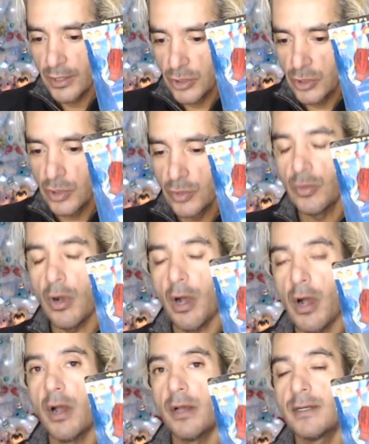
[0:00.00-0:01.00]
You
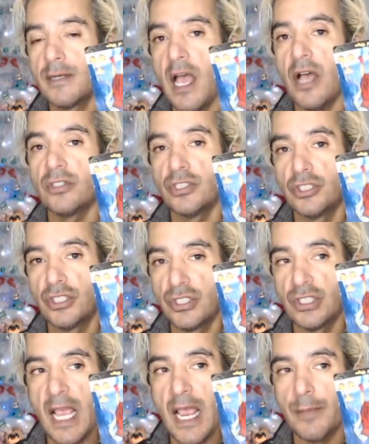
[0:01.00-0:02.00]
are now the
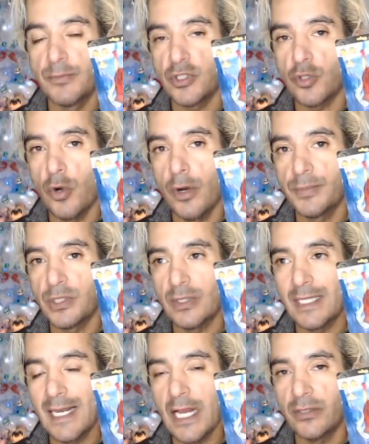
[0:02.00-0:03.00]
Shazam Scorp, so
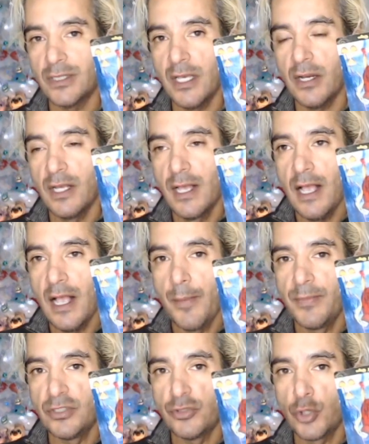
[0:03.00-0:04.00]
get out there
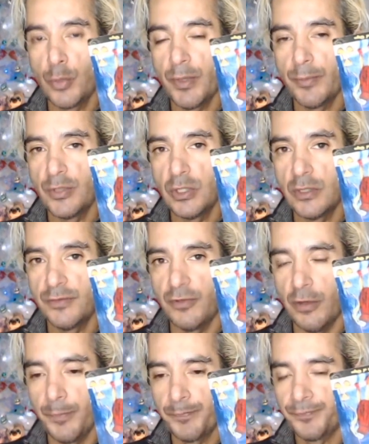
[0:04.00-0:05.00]
and be super beautiful.